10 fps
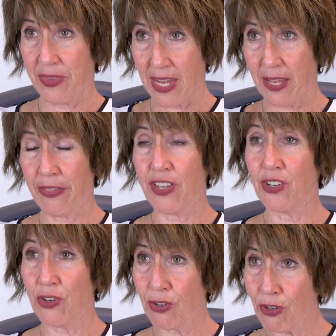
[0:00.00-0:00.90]
in the
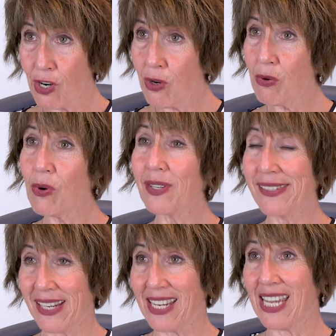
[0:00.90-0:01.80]
neuro or
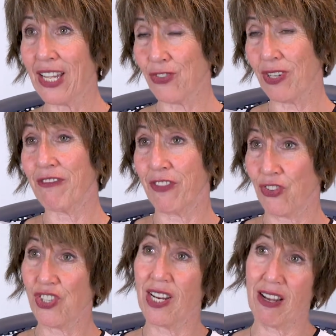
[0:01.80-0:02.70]
psychiatric
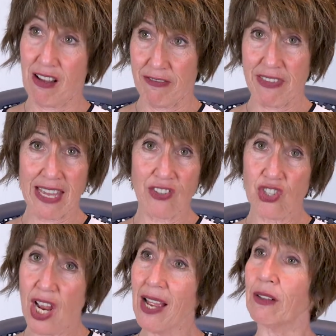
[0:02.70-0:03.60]
functioning of that
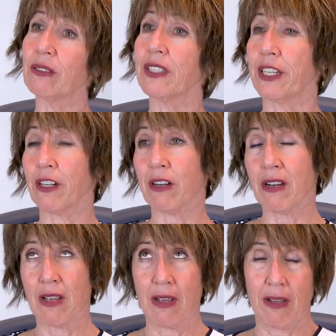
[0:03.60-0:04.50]
child, their
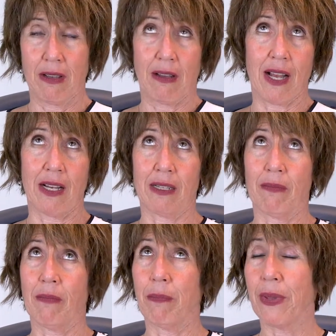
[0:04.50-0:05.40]

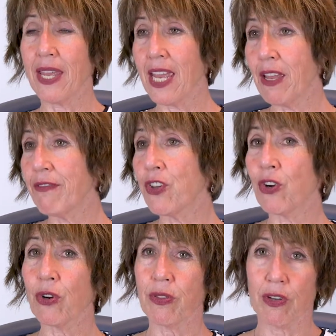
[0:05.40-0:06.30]

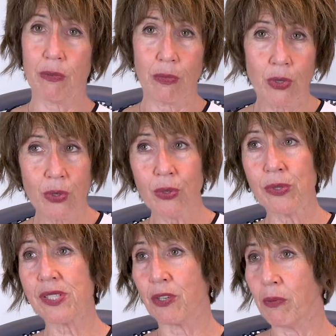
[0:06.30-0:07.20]
behavior, their
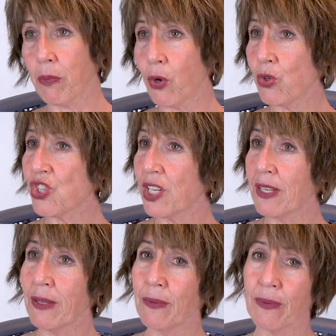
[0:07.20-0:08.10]
moods, their
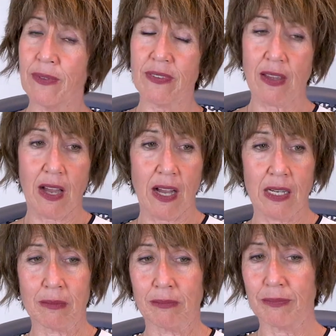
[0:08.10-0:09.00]
emotions. There
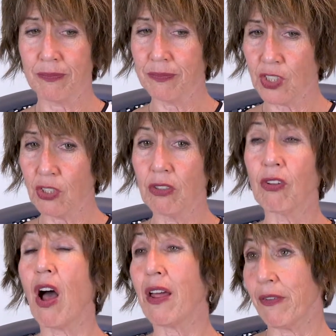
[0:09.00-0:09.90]
are a
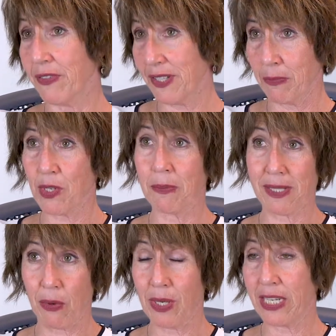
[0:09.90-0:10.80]
lot of symptoms
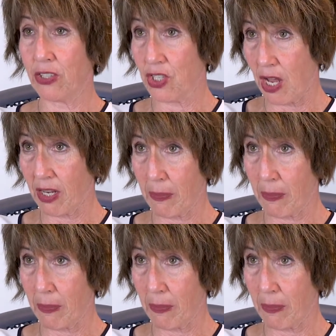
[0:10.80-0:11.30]
that we can talk